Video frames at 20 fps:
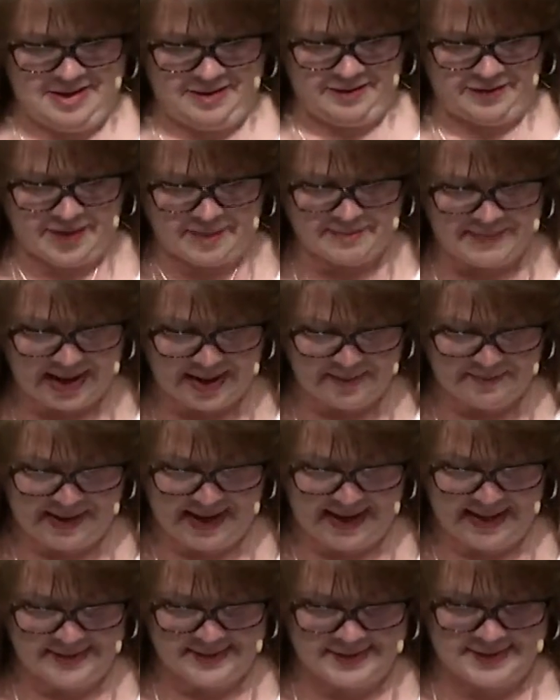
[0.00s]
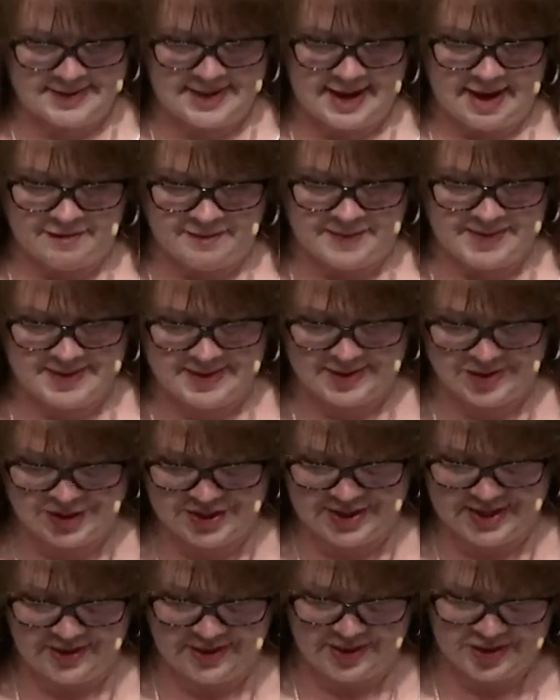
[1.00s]
from my paid staff position
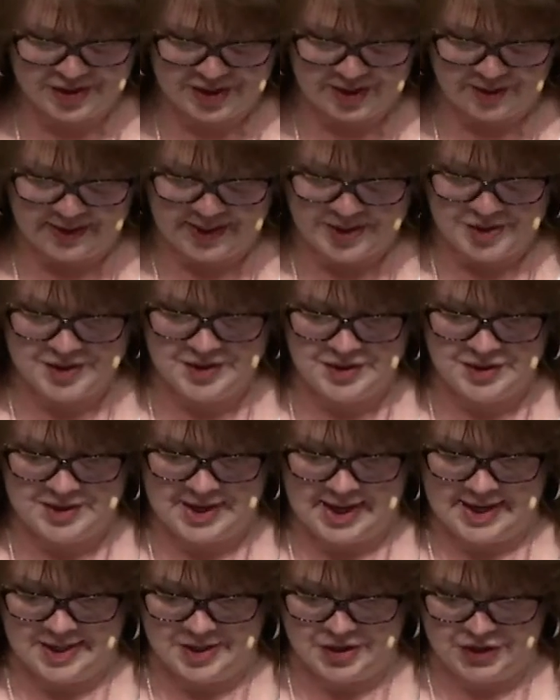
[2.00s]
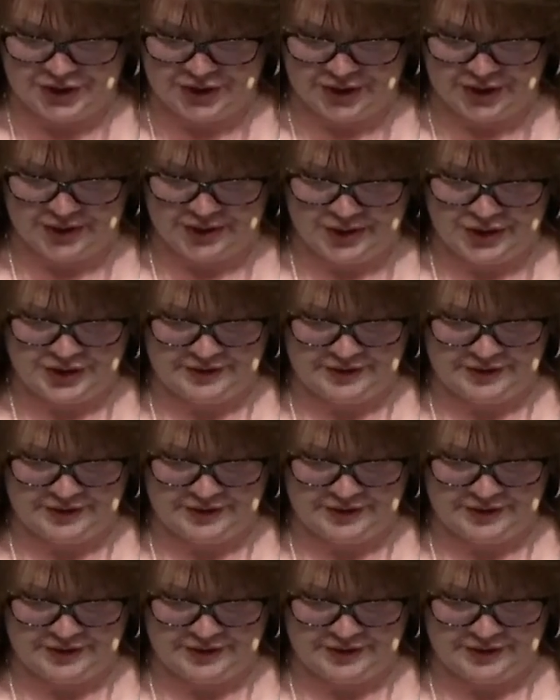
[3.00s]
here at Generations United Church,